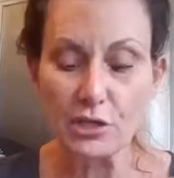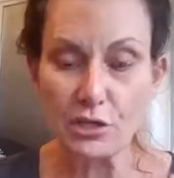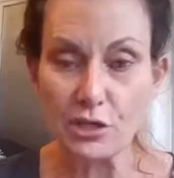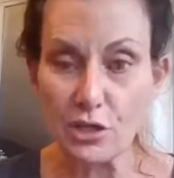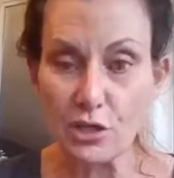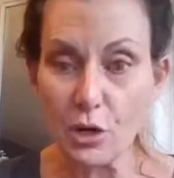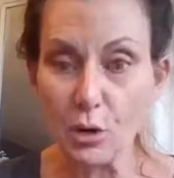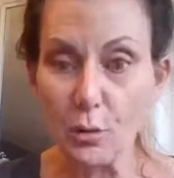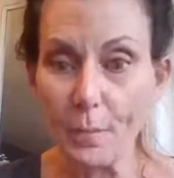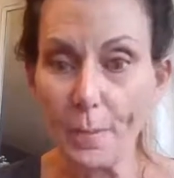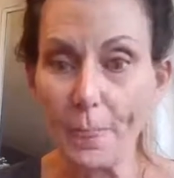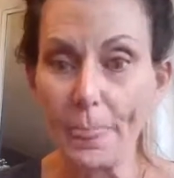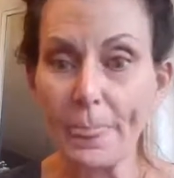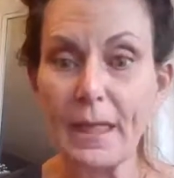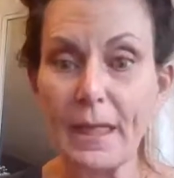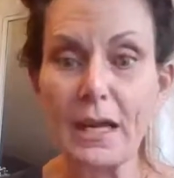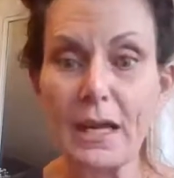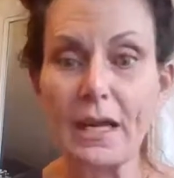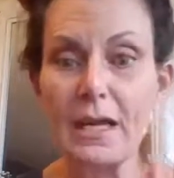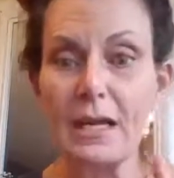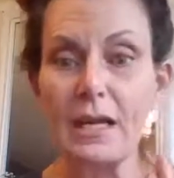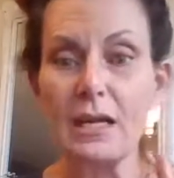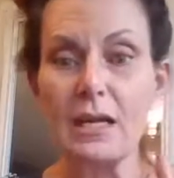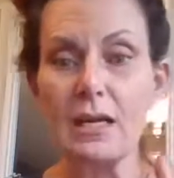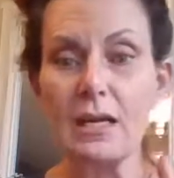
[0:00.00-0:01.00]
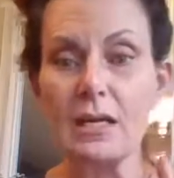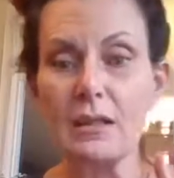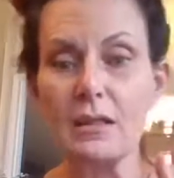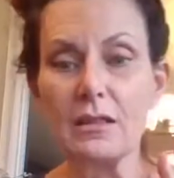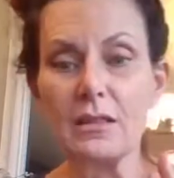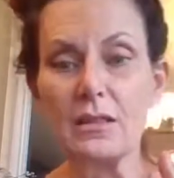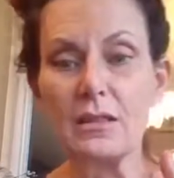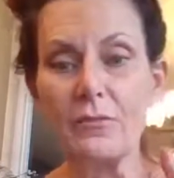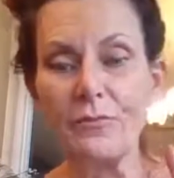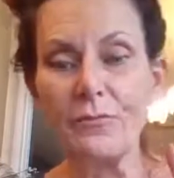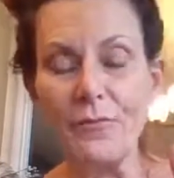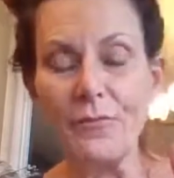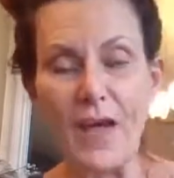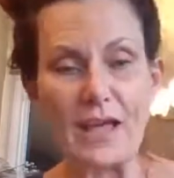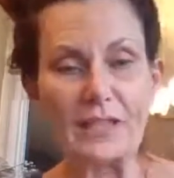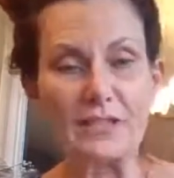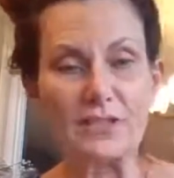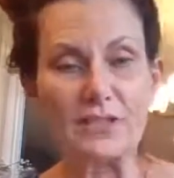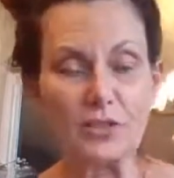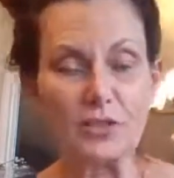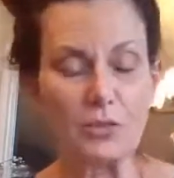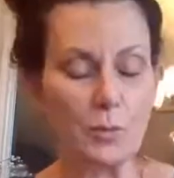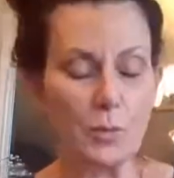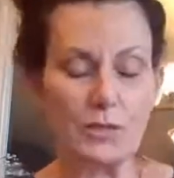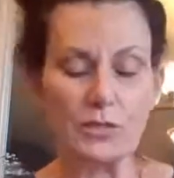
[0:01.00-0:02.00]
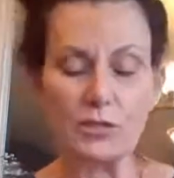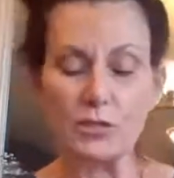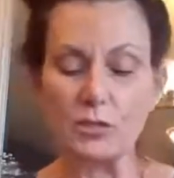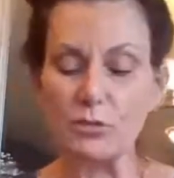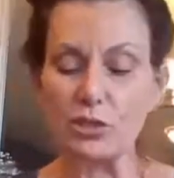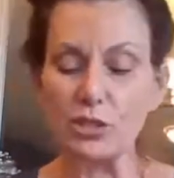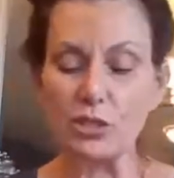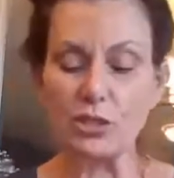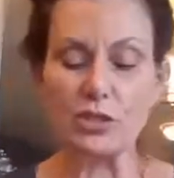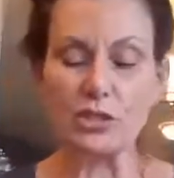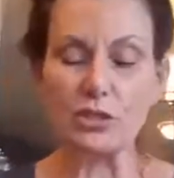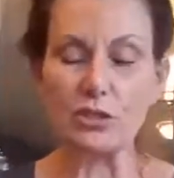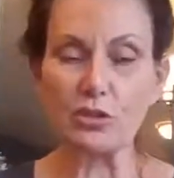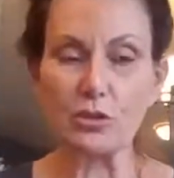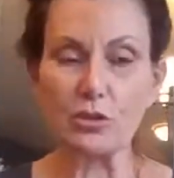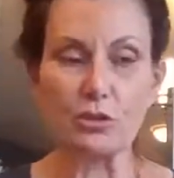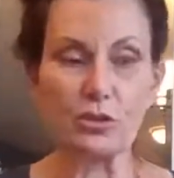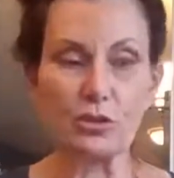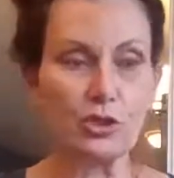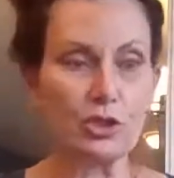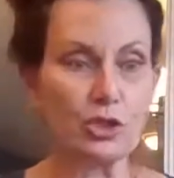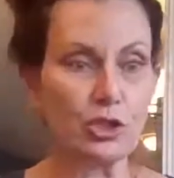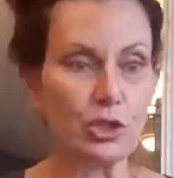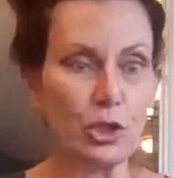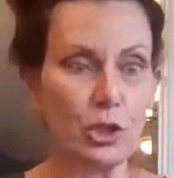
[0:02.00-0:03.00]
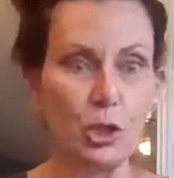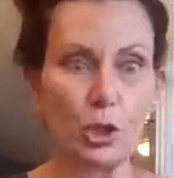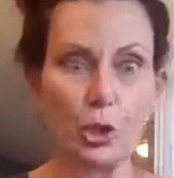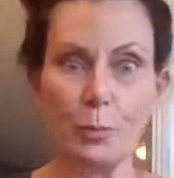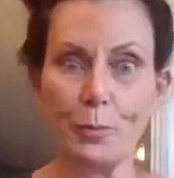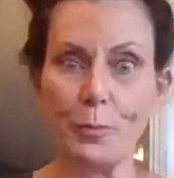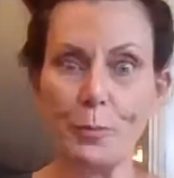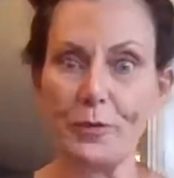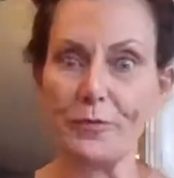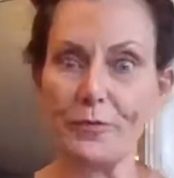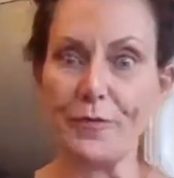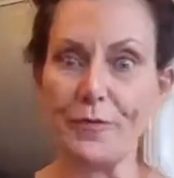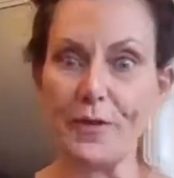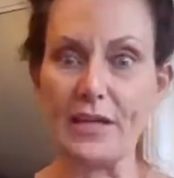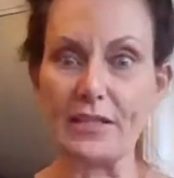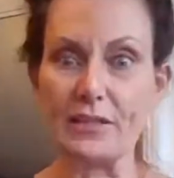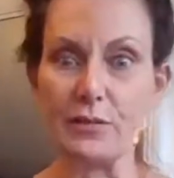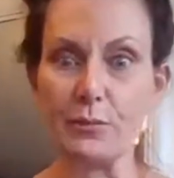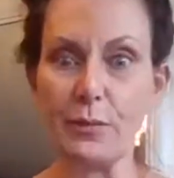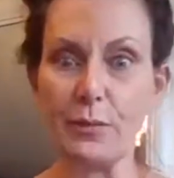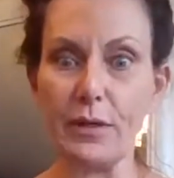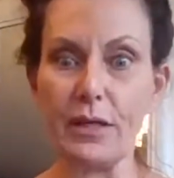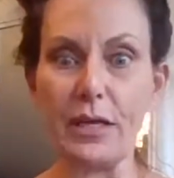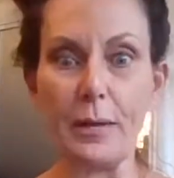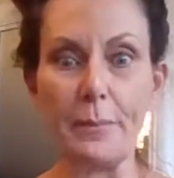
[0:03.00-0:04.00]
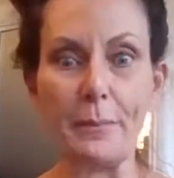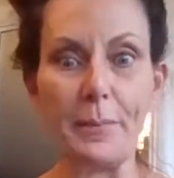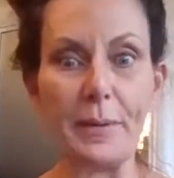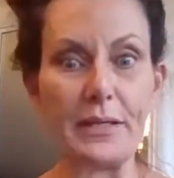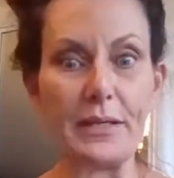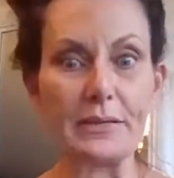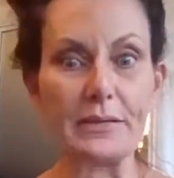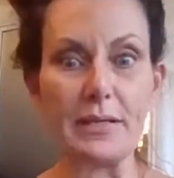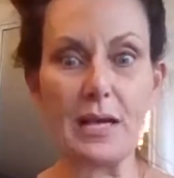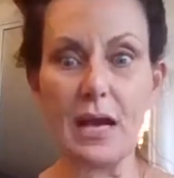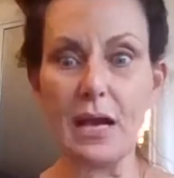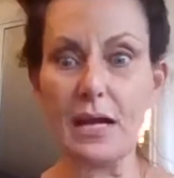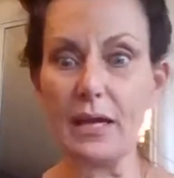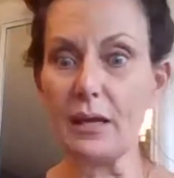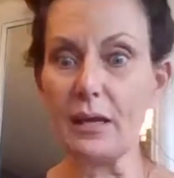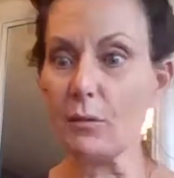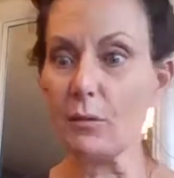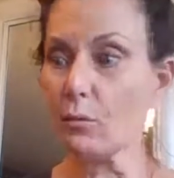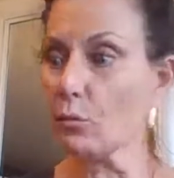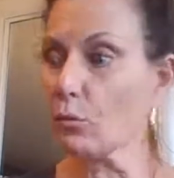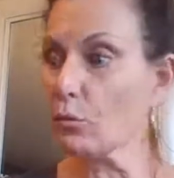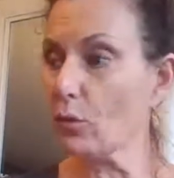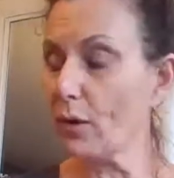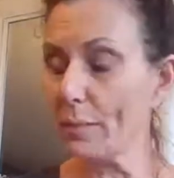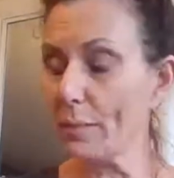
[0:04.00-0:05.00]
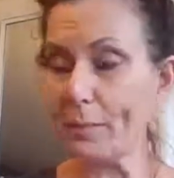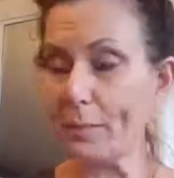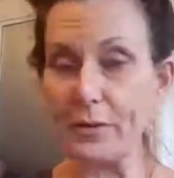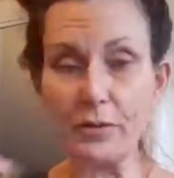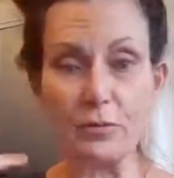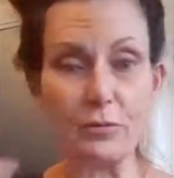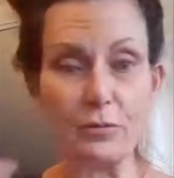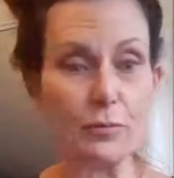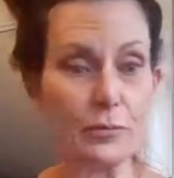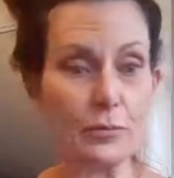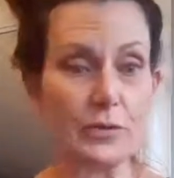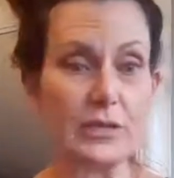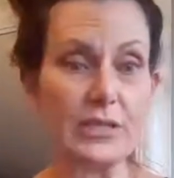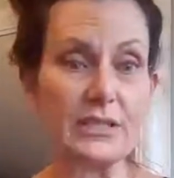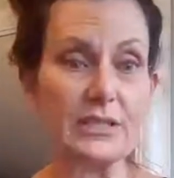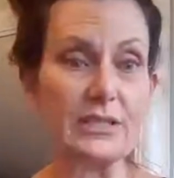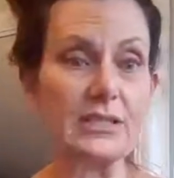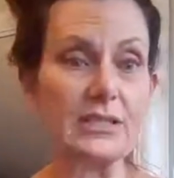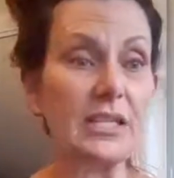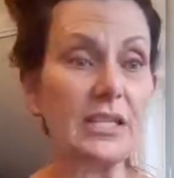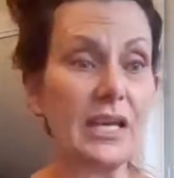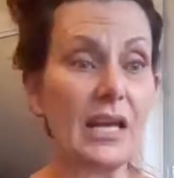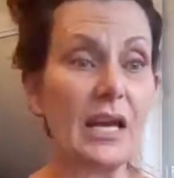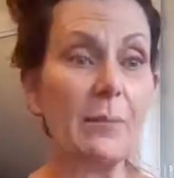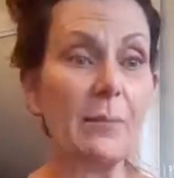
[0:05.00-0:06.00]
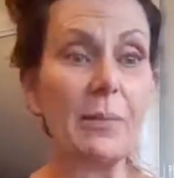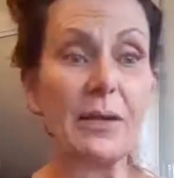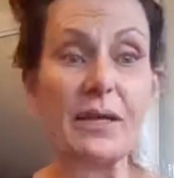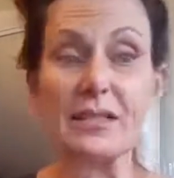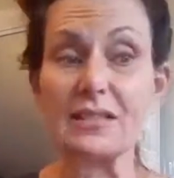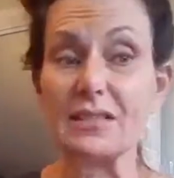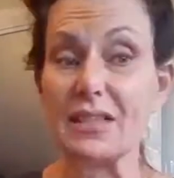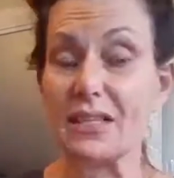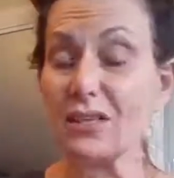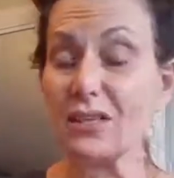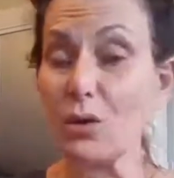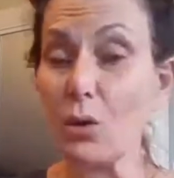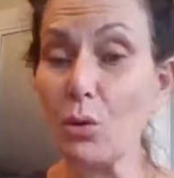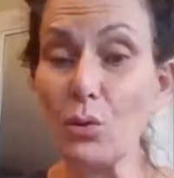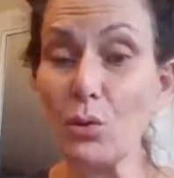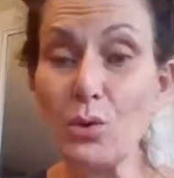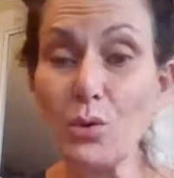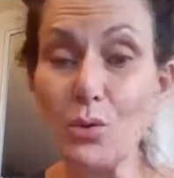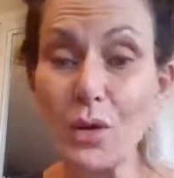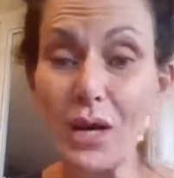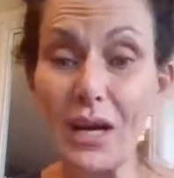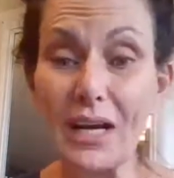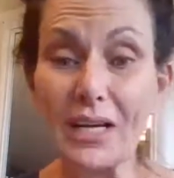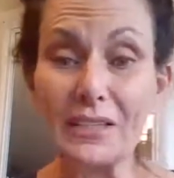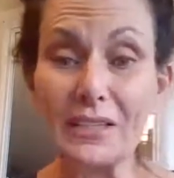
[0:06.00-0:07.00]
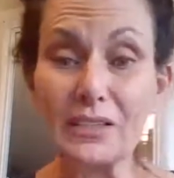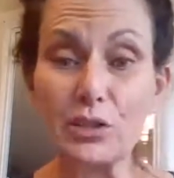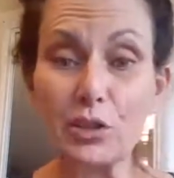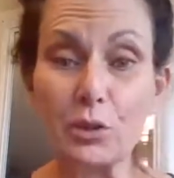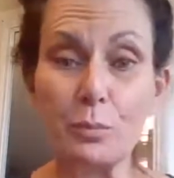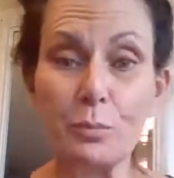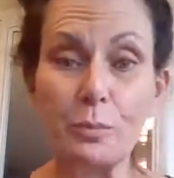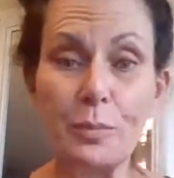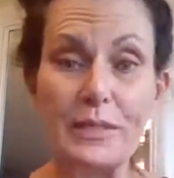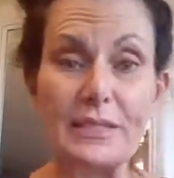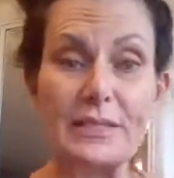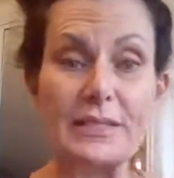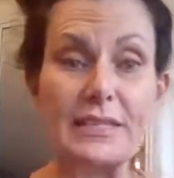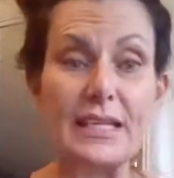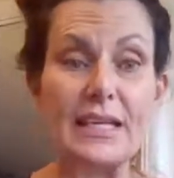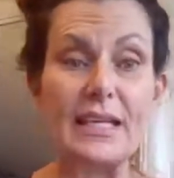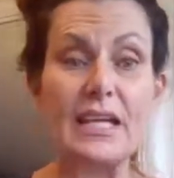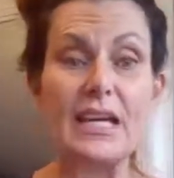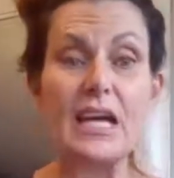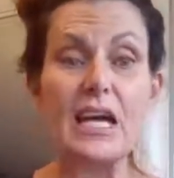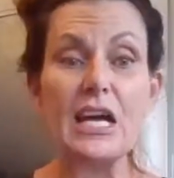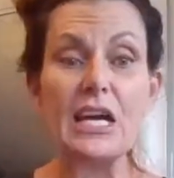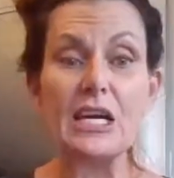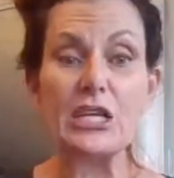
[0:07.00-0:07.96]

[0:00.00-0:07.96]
So the fastest one, so just as a super fast recap, because I am ripping through this today because I know you guys are busy,